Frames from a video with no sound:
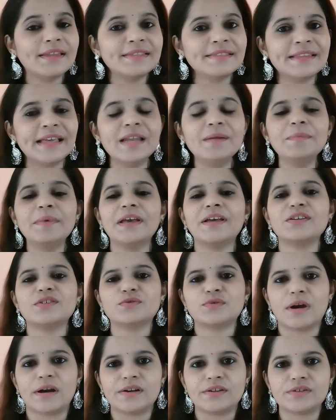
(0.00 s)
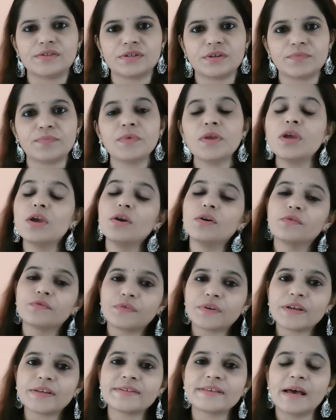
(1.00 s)
and then make a strategy.
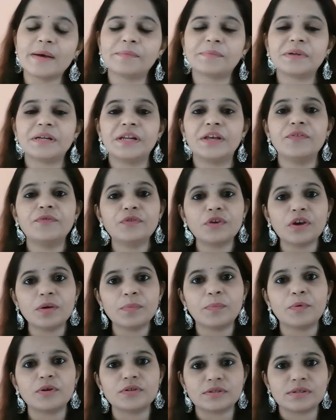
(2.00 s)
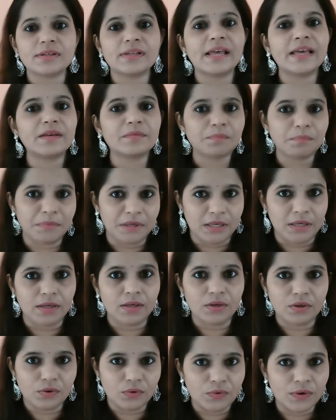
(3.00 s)
For example, if you're a person like
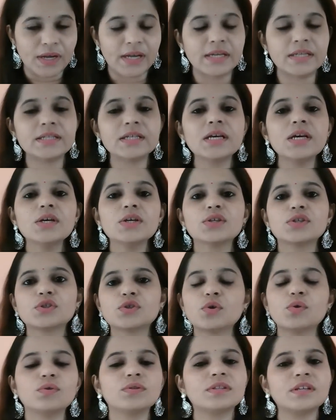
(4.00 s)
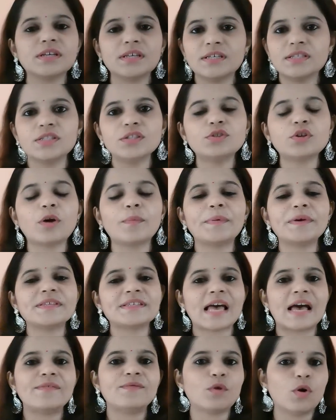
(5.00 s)
me, right? So the easy
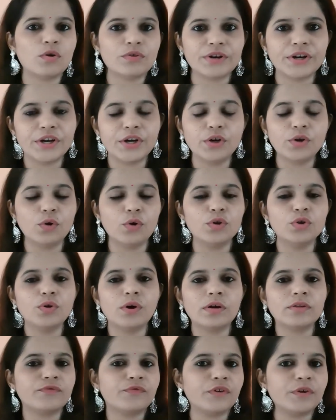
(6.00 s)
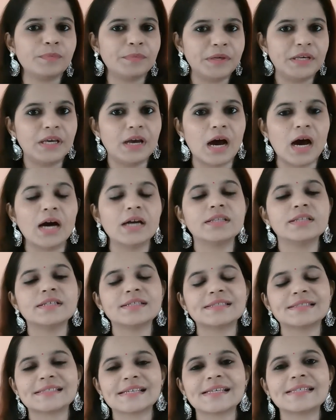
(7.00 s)
topics I've already told you for me are
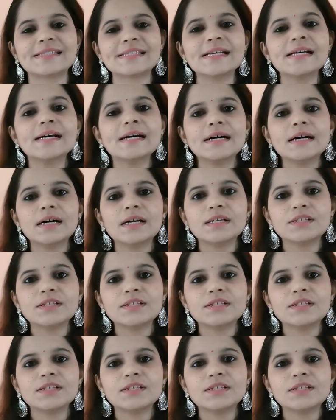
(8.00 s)
the 6